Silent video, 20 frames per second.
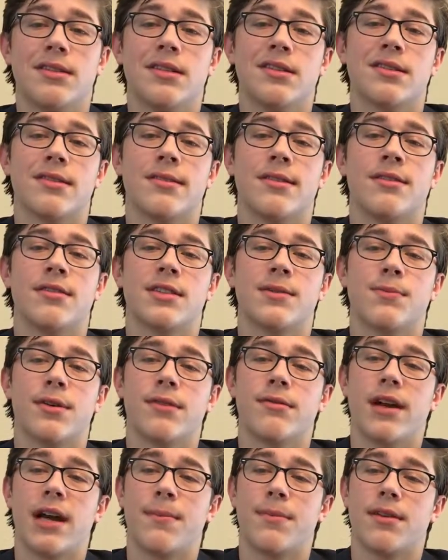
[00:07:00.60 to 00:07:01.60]
these saloons spread
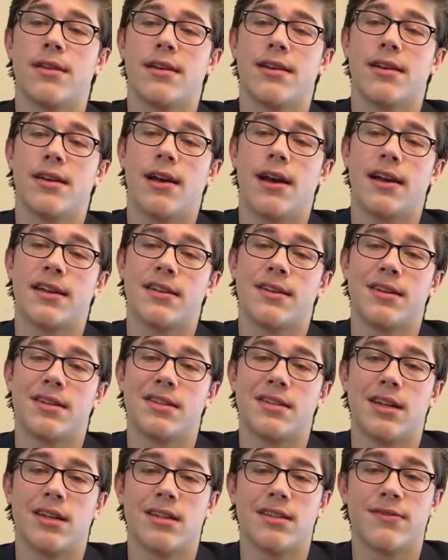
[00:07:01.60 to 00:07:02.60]
rapidly, acting as
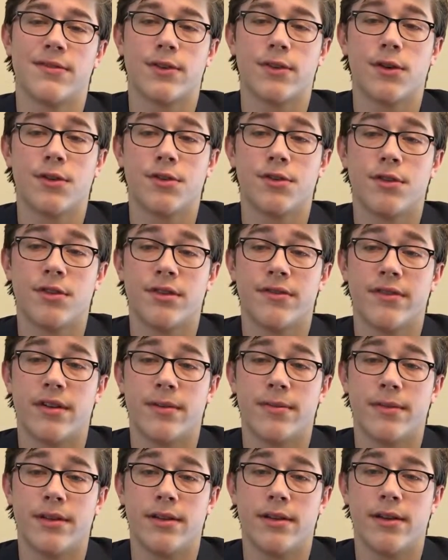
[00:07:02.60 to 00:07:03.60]
centers for cultural
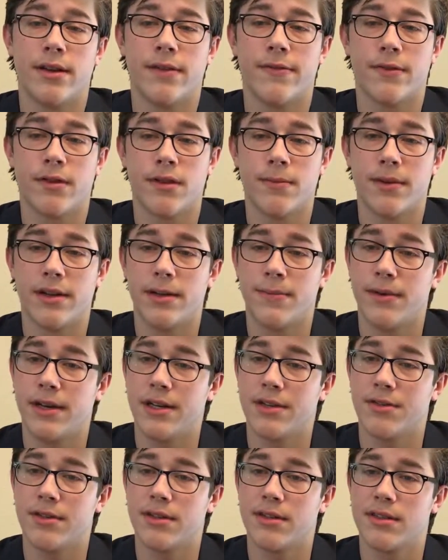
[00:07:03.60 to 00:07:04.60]
development for their many
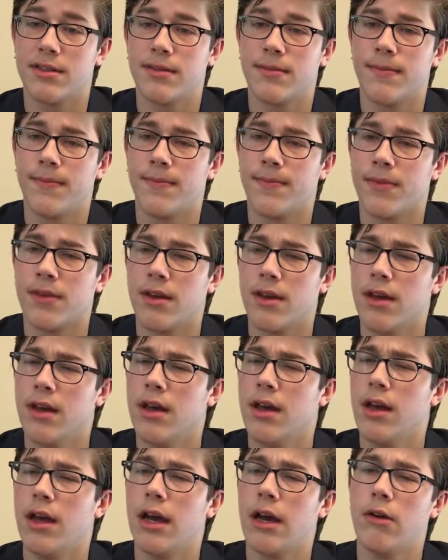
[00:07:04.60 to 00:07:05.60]
patrons.
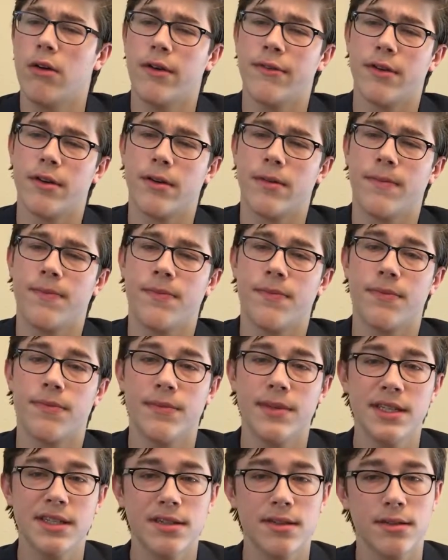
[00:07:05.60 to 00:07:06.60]
However,
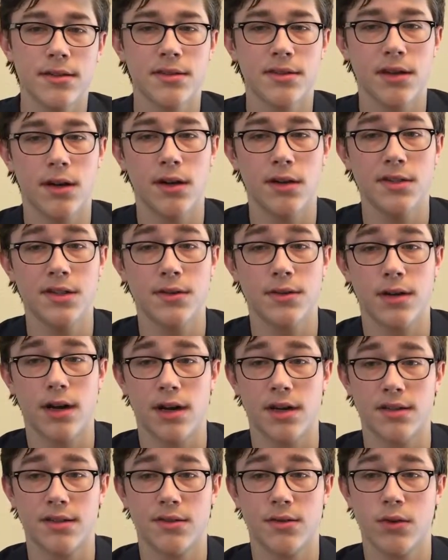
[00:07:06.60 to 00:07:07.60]
these saloons also
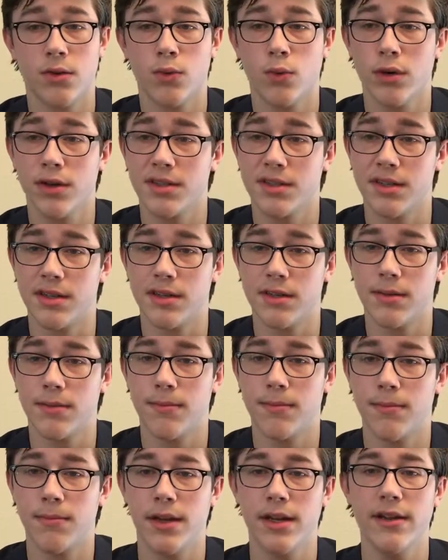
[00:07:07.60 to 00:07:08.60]
caused or worsened
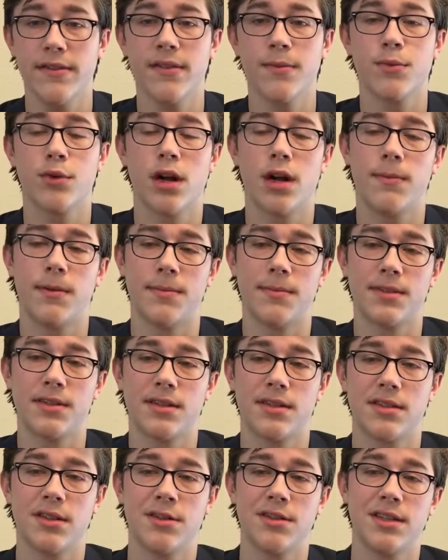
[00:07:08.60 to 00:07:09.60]
many of the problems
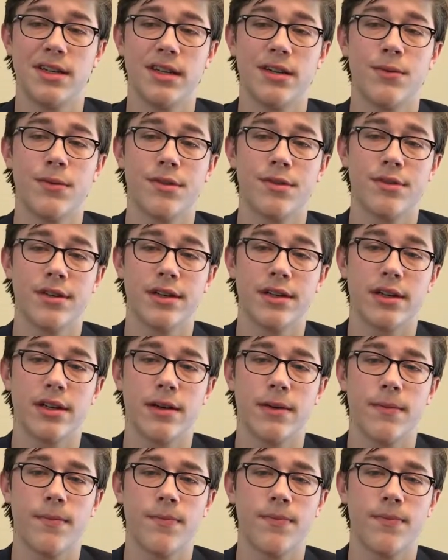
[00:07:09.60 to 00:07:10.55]
associated with drinking.